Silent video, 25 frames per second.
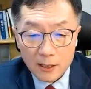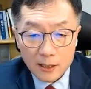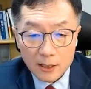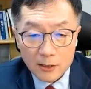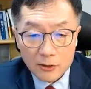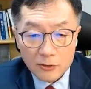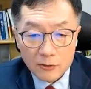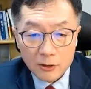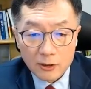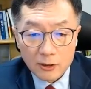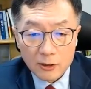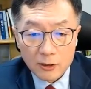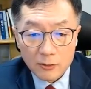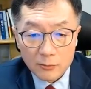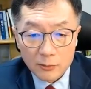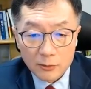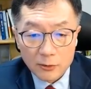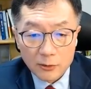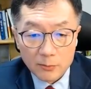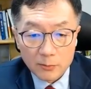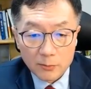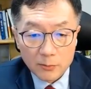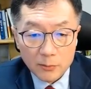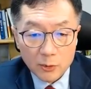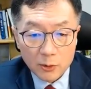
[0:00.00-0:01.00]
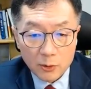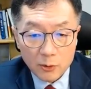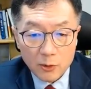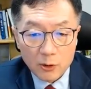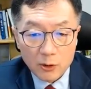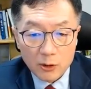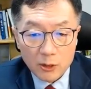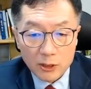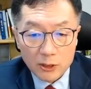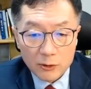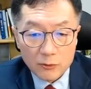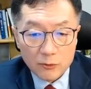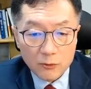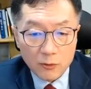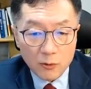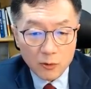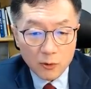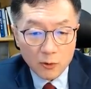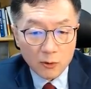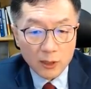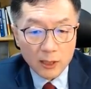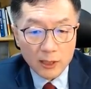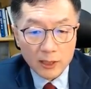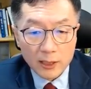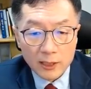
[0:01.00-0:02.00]
stricter parole
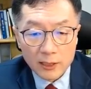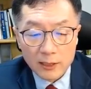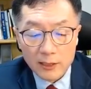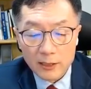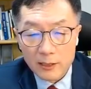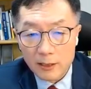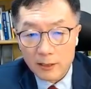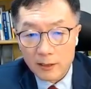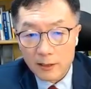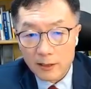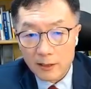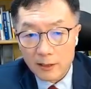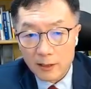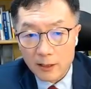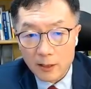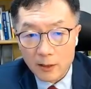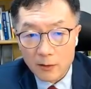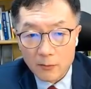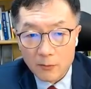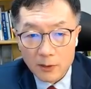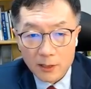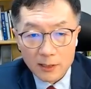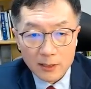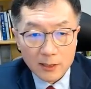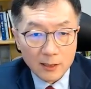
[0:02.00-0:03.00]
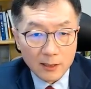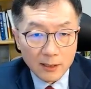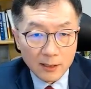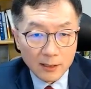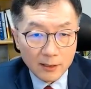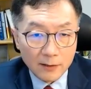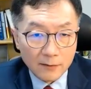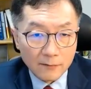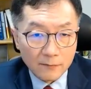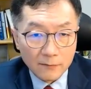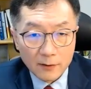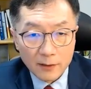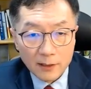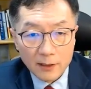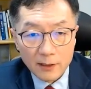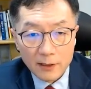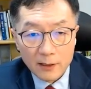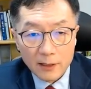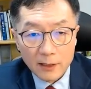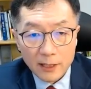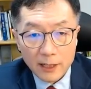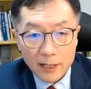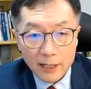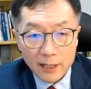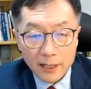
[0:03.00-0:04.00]
control and where they live
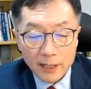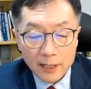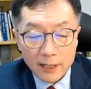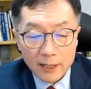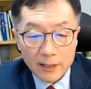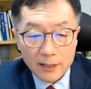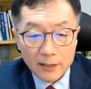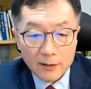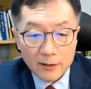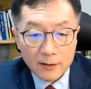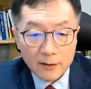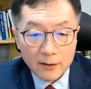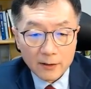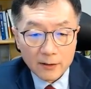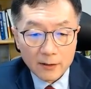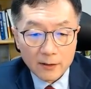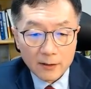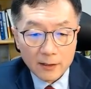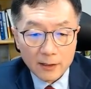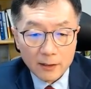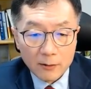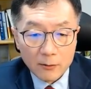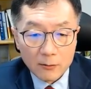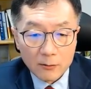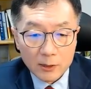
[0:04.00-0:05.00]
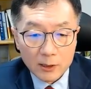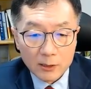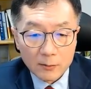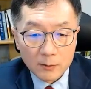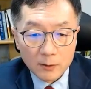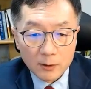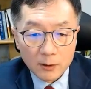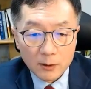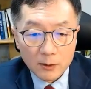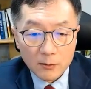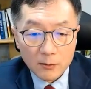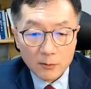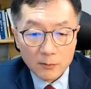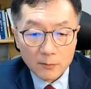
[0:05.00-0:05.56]
and they will